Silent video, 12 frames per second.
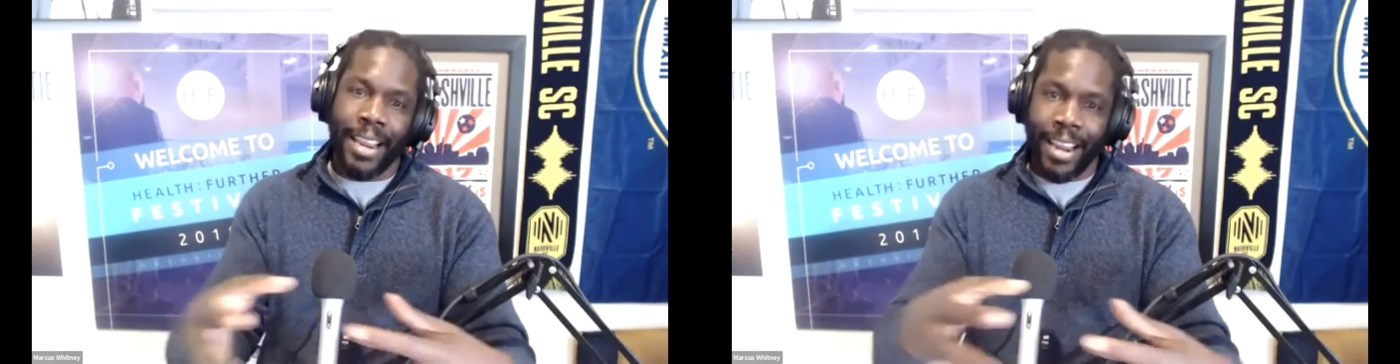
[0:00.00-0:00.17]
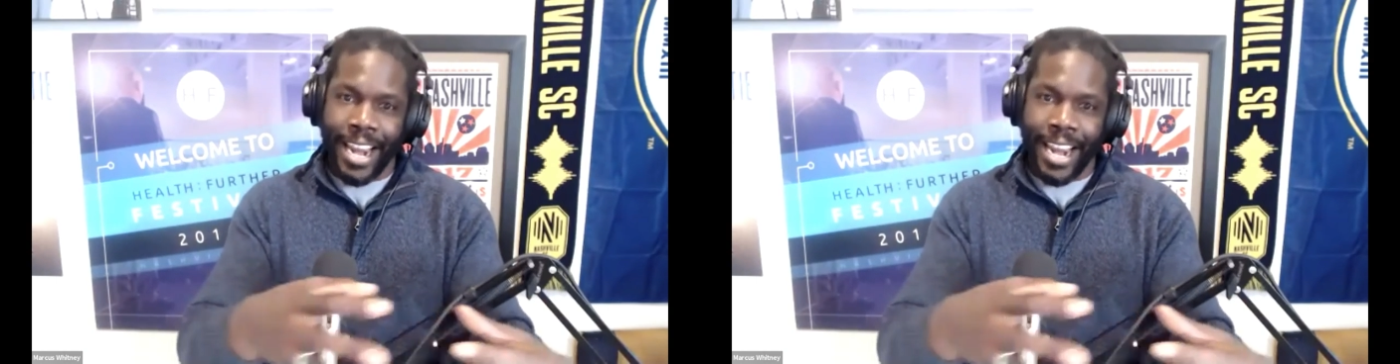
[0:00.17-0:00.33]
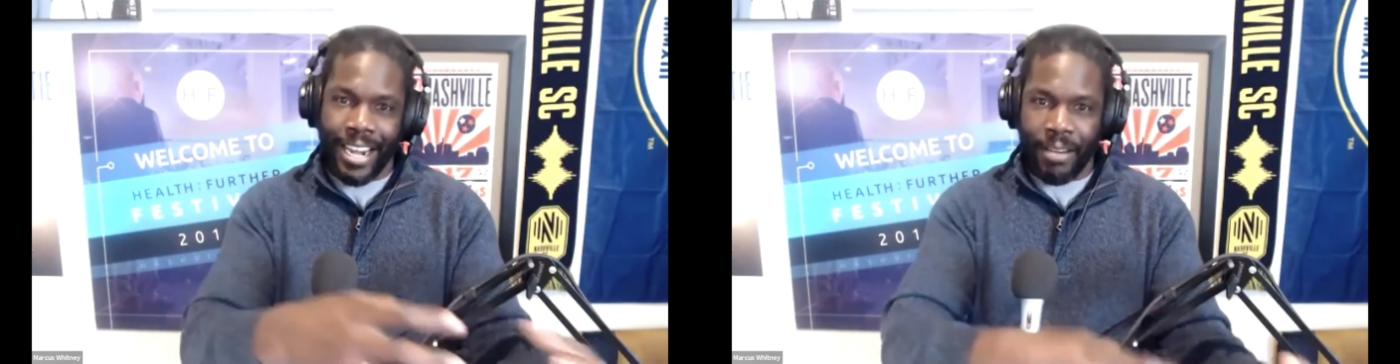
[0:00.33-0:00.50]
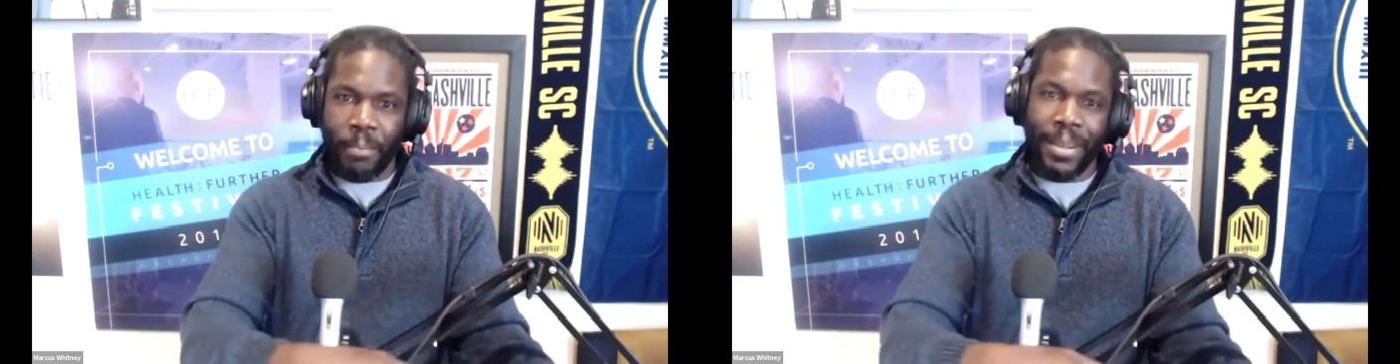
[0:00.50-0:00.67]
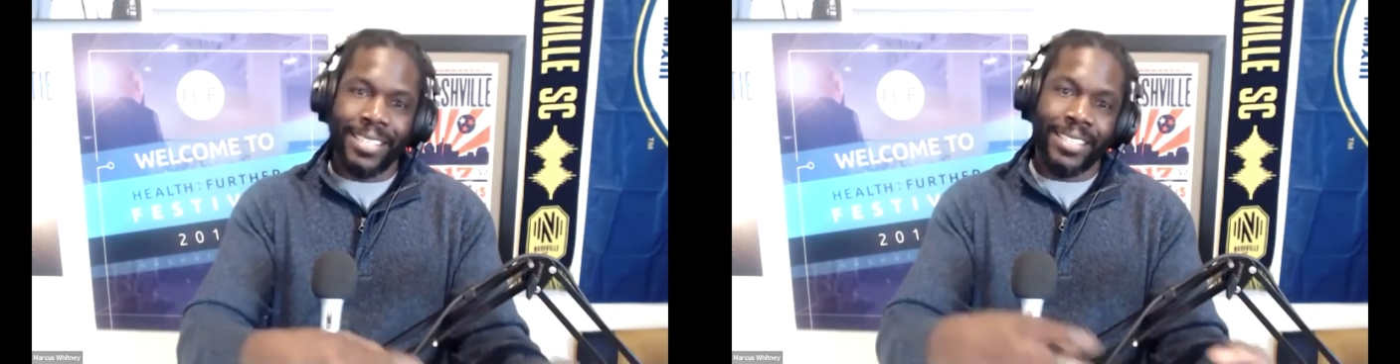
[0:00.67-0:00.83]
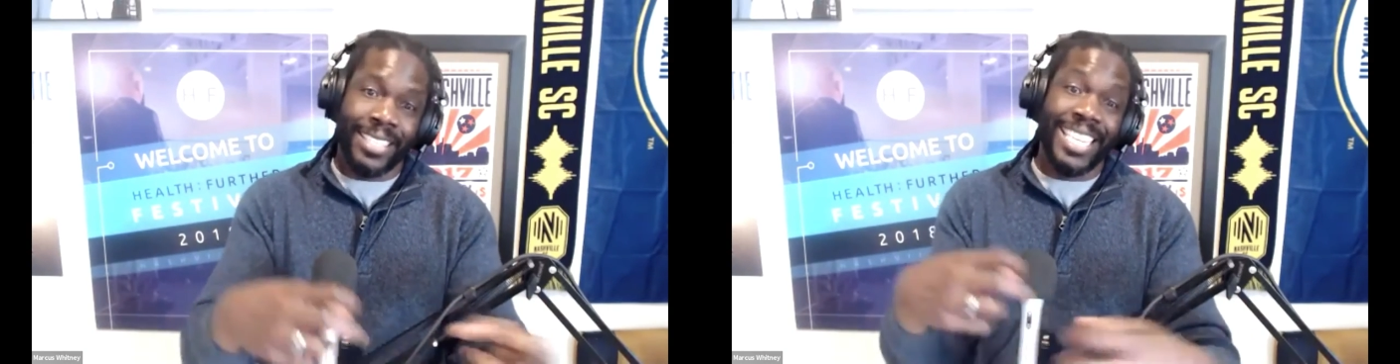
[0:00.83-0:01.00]
in
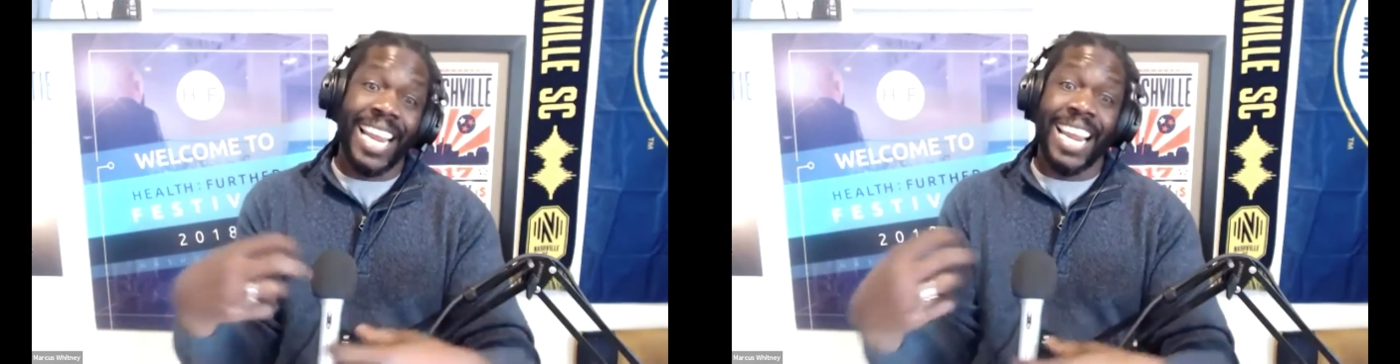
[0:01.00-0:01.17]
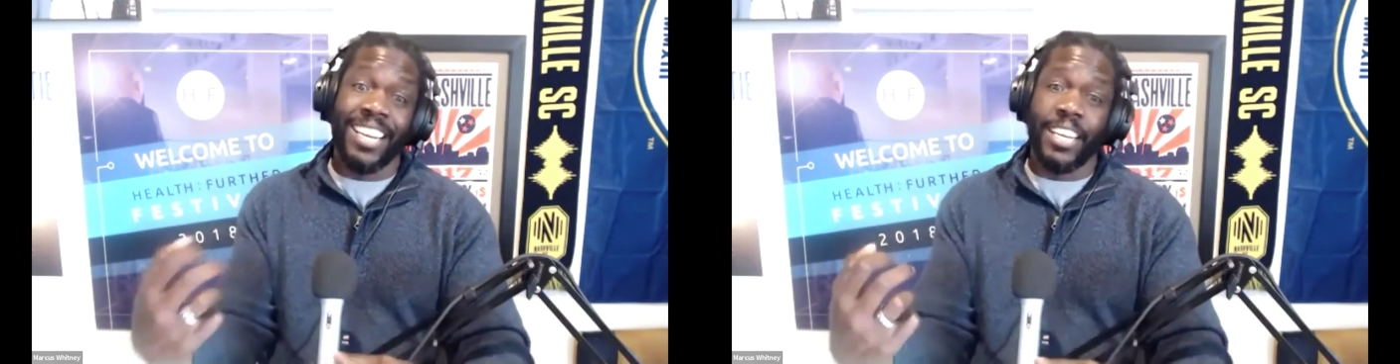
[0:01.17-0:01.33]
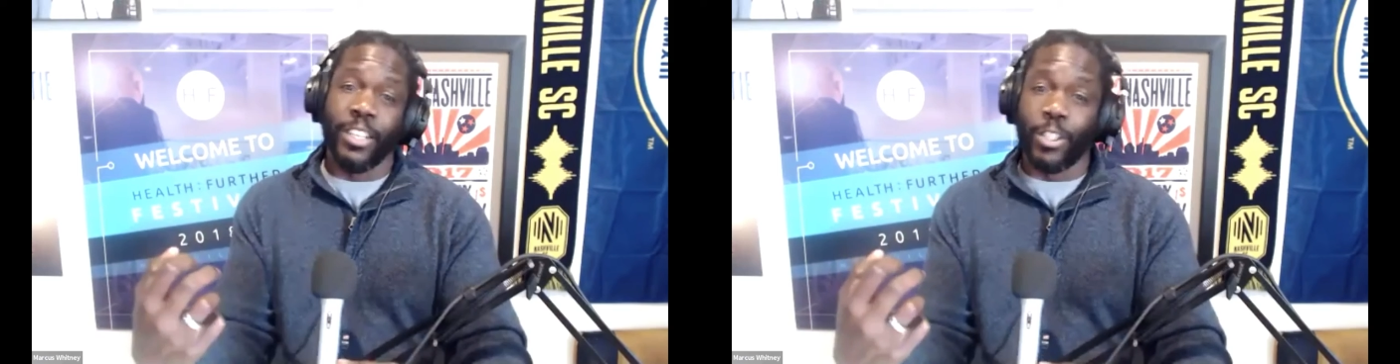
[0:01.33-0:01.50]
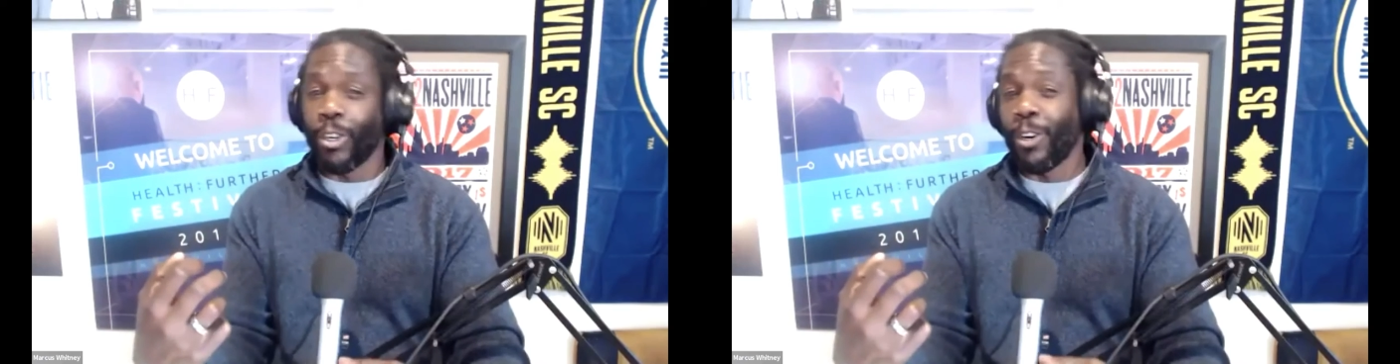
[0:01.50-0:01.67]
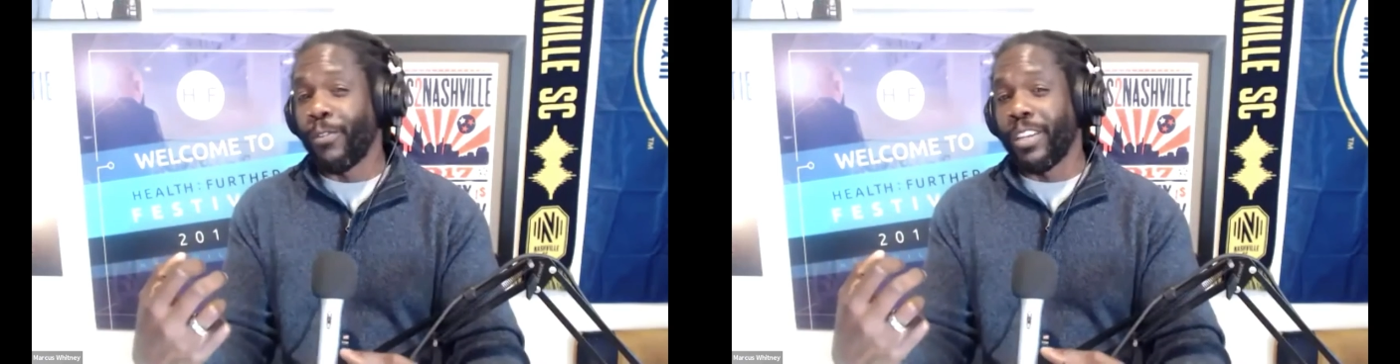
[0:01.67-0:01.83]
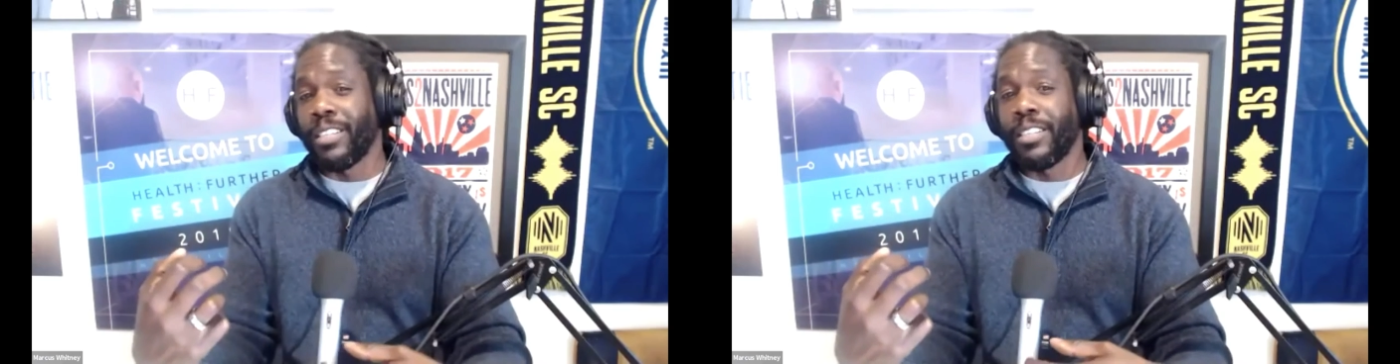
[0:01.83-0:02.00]
business and in
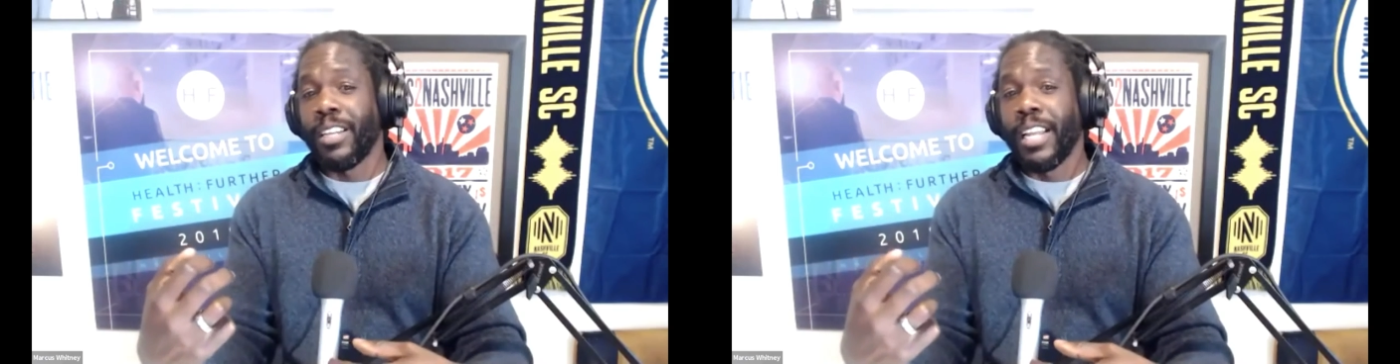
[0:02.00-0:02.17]
service,